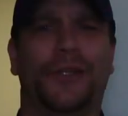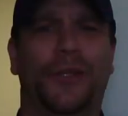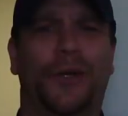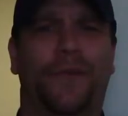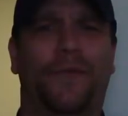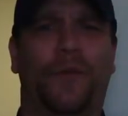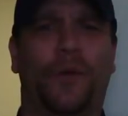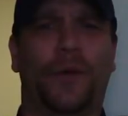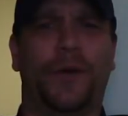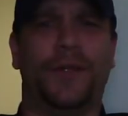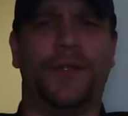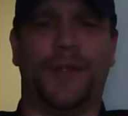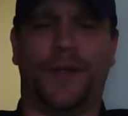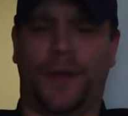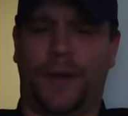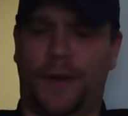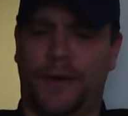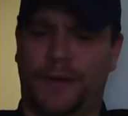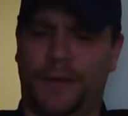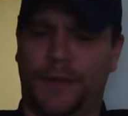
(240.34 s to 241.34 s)
look for in
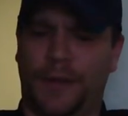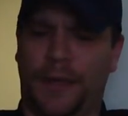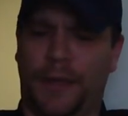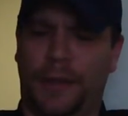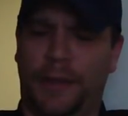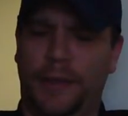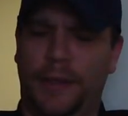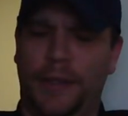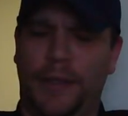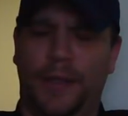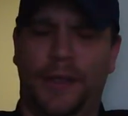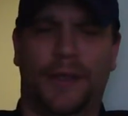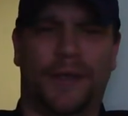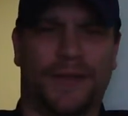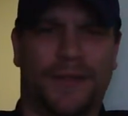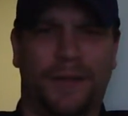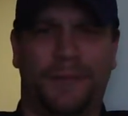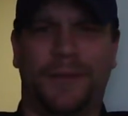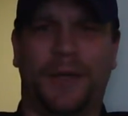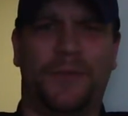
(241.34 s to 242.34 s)
cigars. You know,
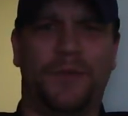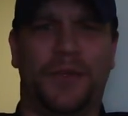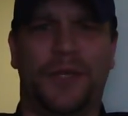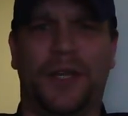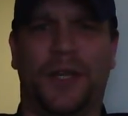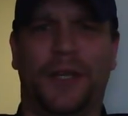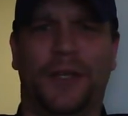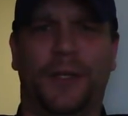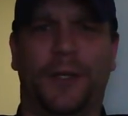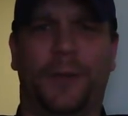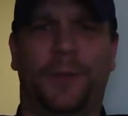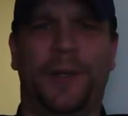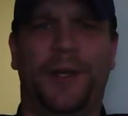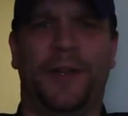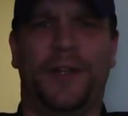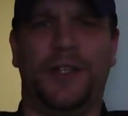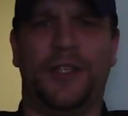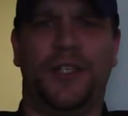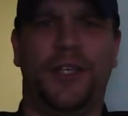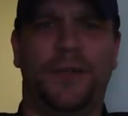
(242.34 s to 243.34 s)
sometimes when you get a little bit of
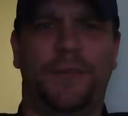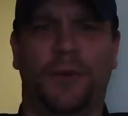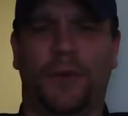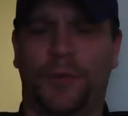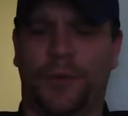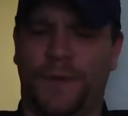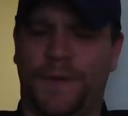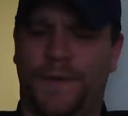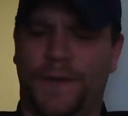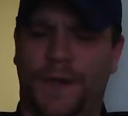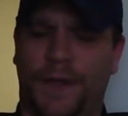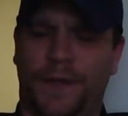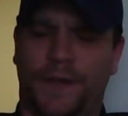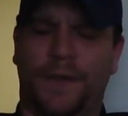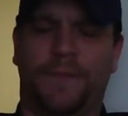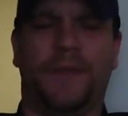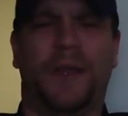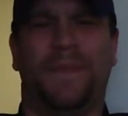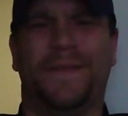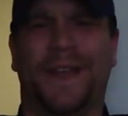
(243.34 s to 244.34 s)
the cheaper ones,
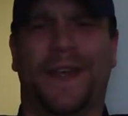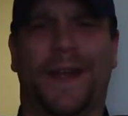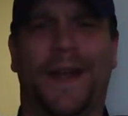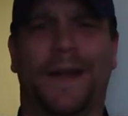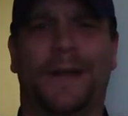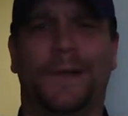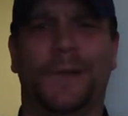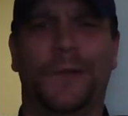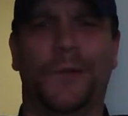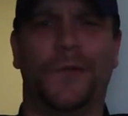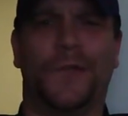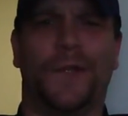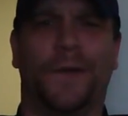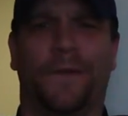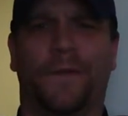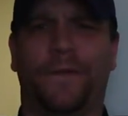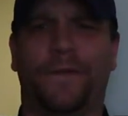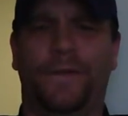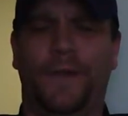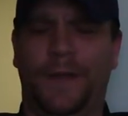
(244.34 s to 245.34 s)
sometimes they kind of lose their,
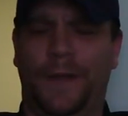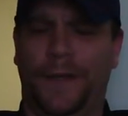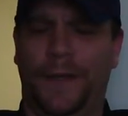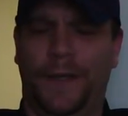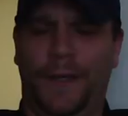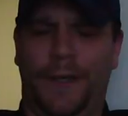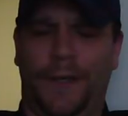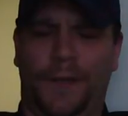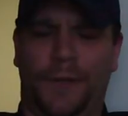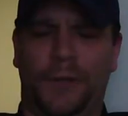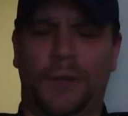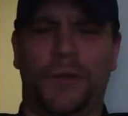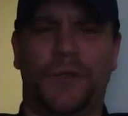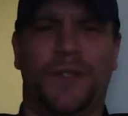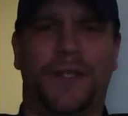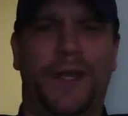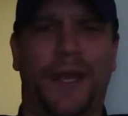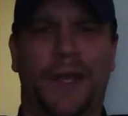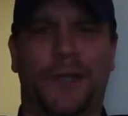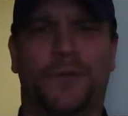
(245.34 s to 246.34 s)
you know, lose
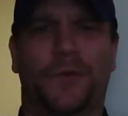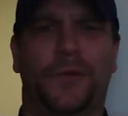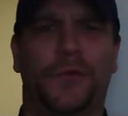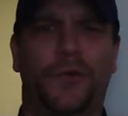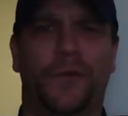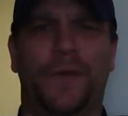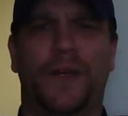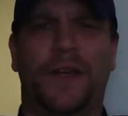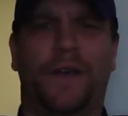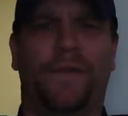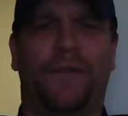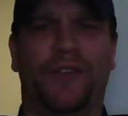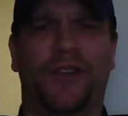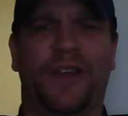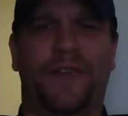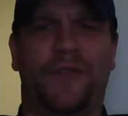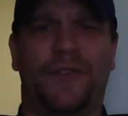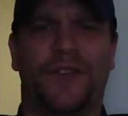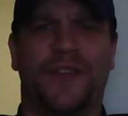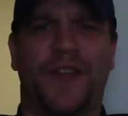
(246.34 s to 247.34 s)
the actual unique
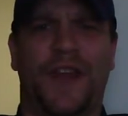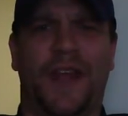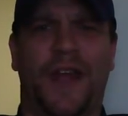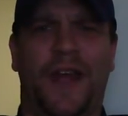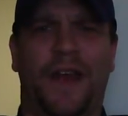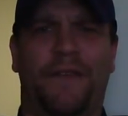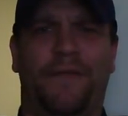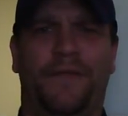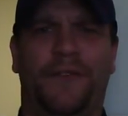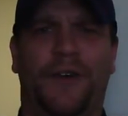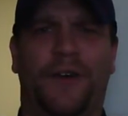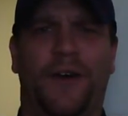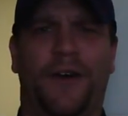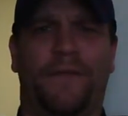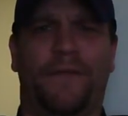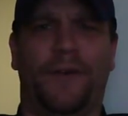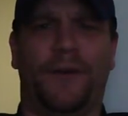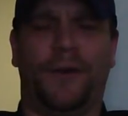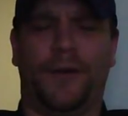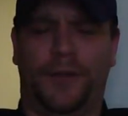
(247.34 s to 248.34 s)
flavors they have to
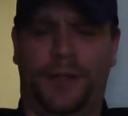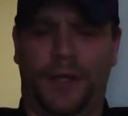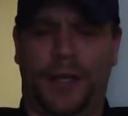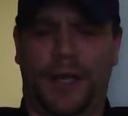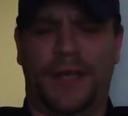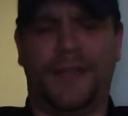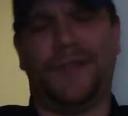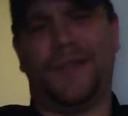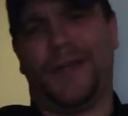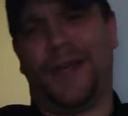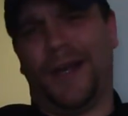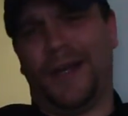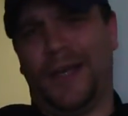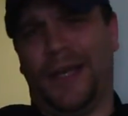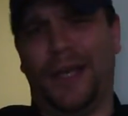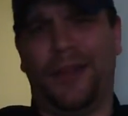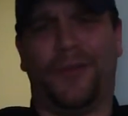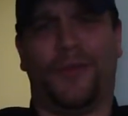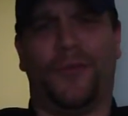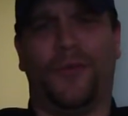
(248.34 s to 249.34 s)
offer. You know, as you kind of
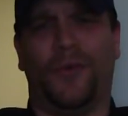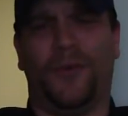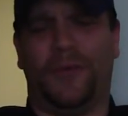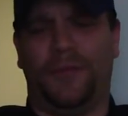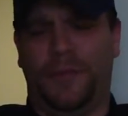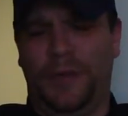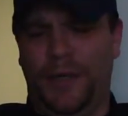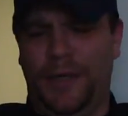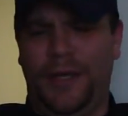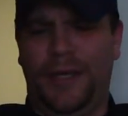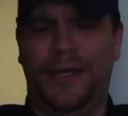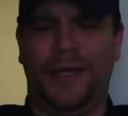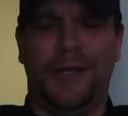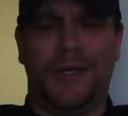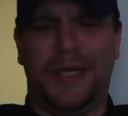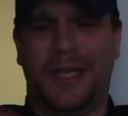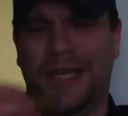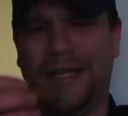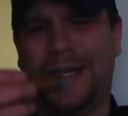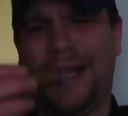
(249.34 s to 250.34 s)
get through them, you
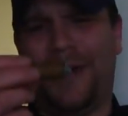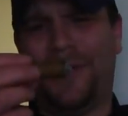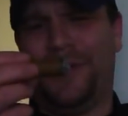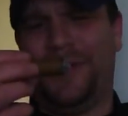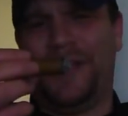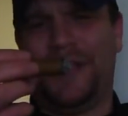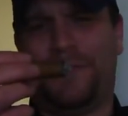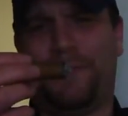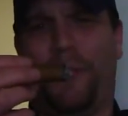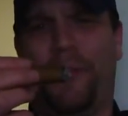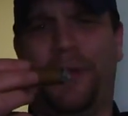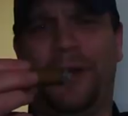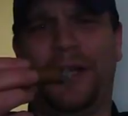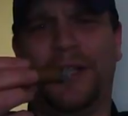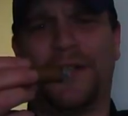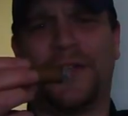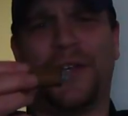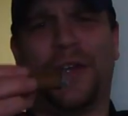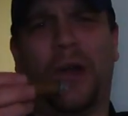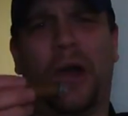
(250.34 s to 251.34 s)
get down to this point in a
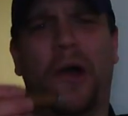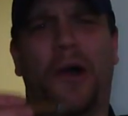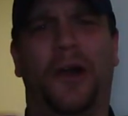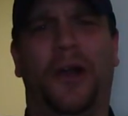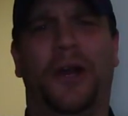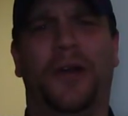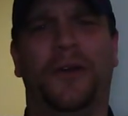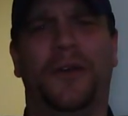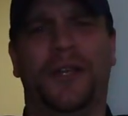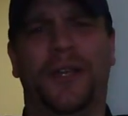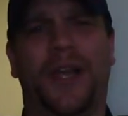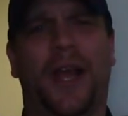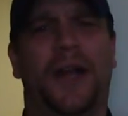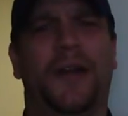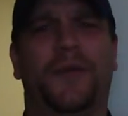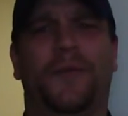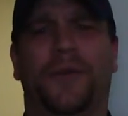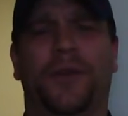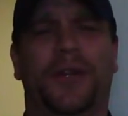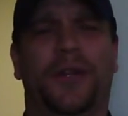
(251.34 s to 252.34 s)
cigar, you know, you kind
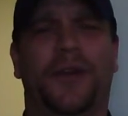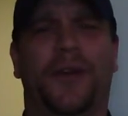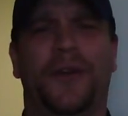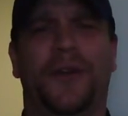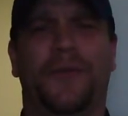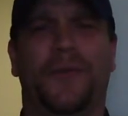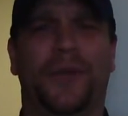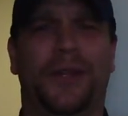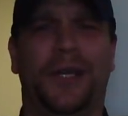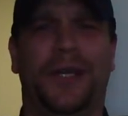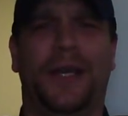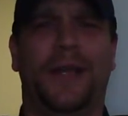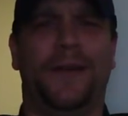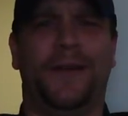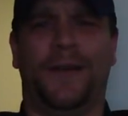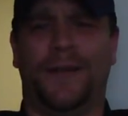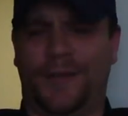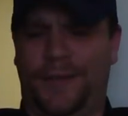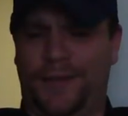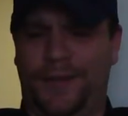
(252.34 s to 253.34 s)
of really, all you're really getting
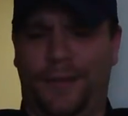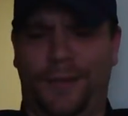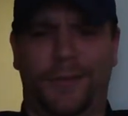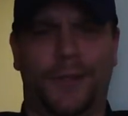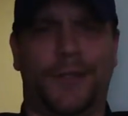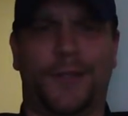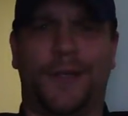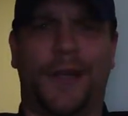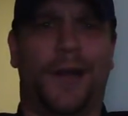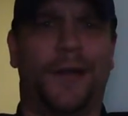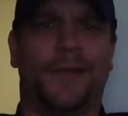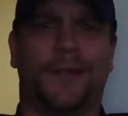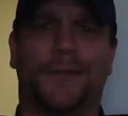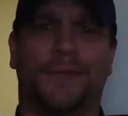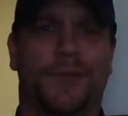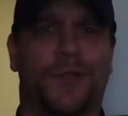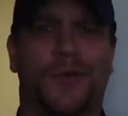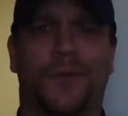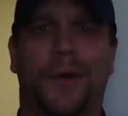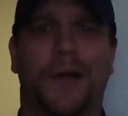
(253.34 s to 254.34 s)
is, you know, just kind of
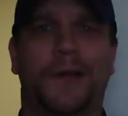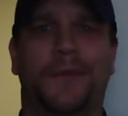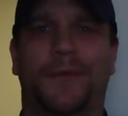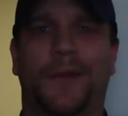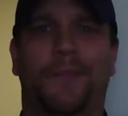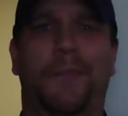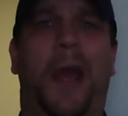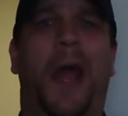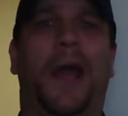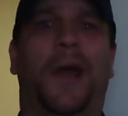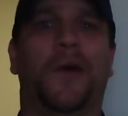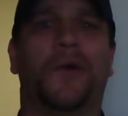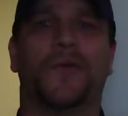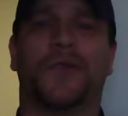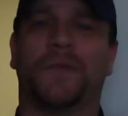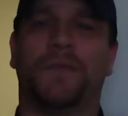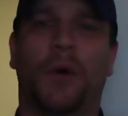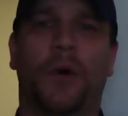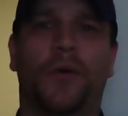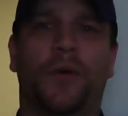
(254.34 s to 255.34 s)
some straight tobacco
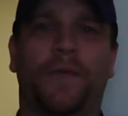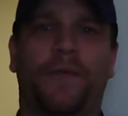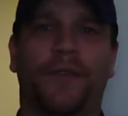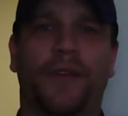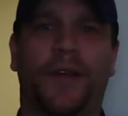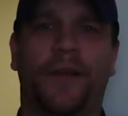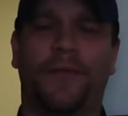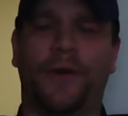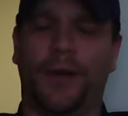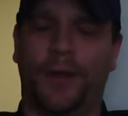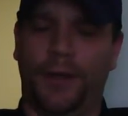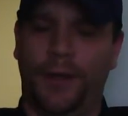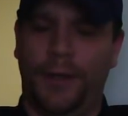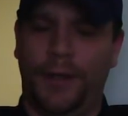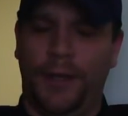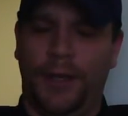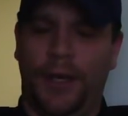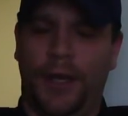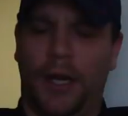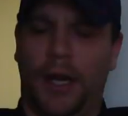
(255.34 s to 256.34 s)
smoke flavor.
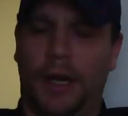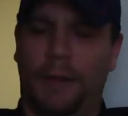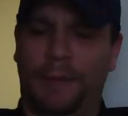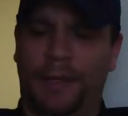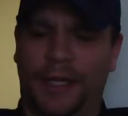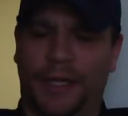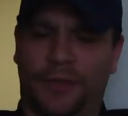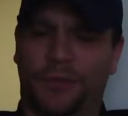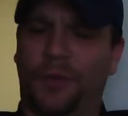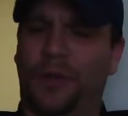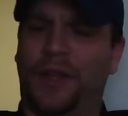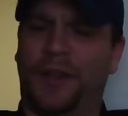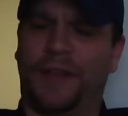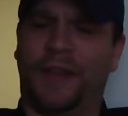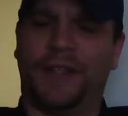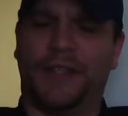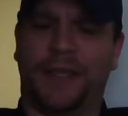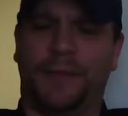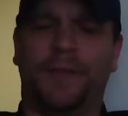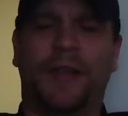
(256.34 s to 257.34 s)
And that's one of the
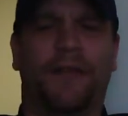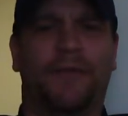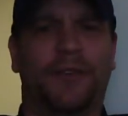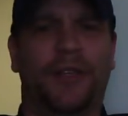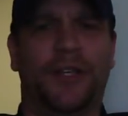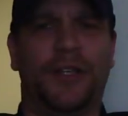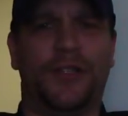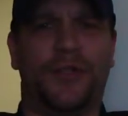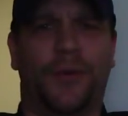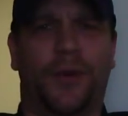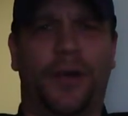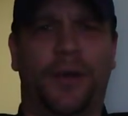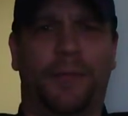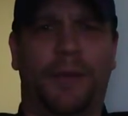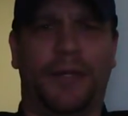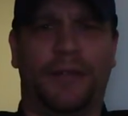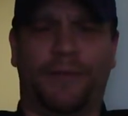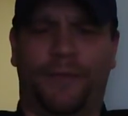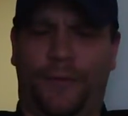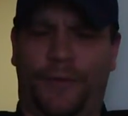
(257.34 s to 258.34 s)
things I'm definitely enjoying
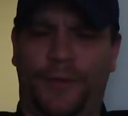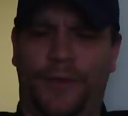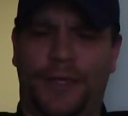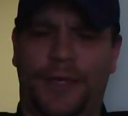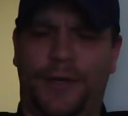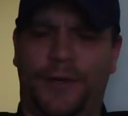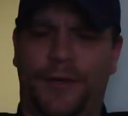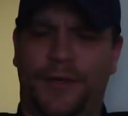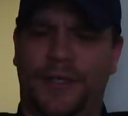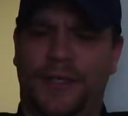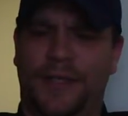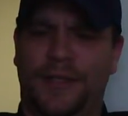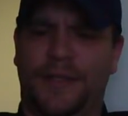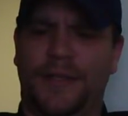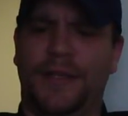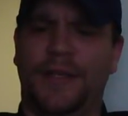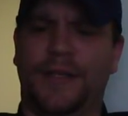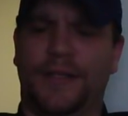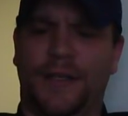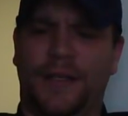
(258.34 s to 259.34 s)
about the 1400cc,
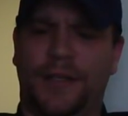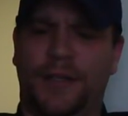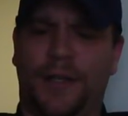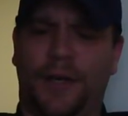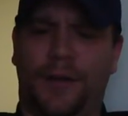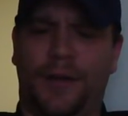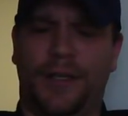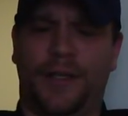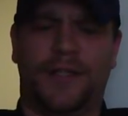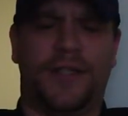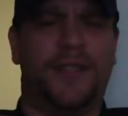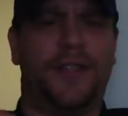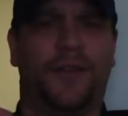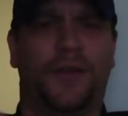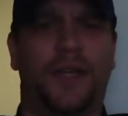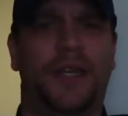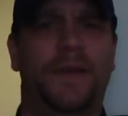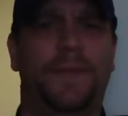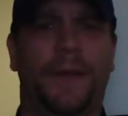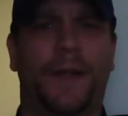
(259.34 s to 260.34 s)
is that, you know, it's still
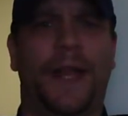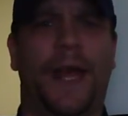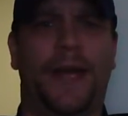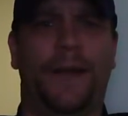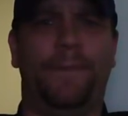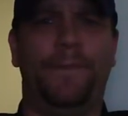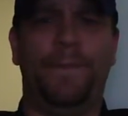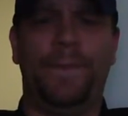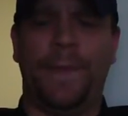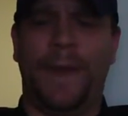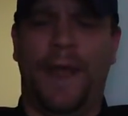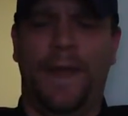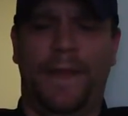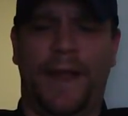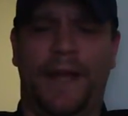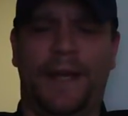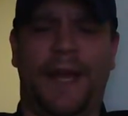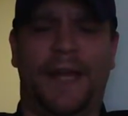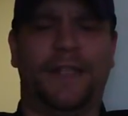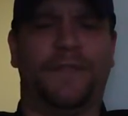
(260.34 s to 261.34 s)
keeping that
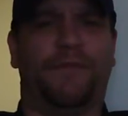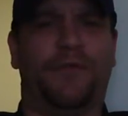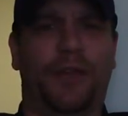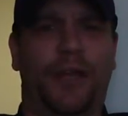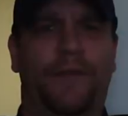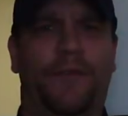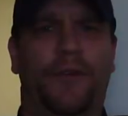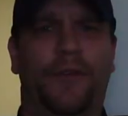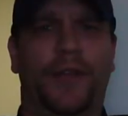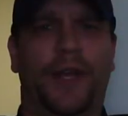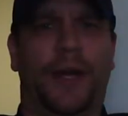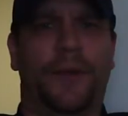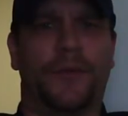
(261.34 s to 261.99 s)
nice flavor that I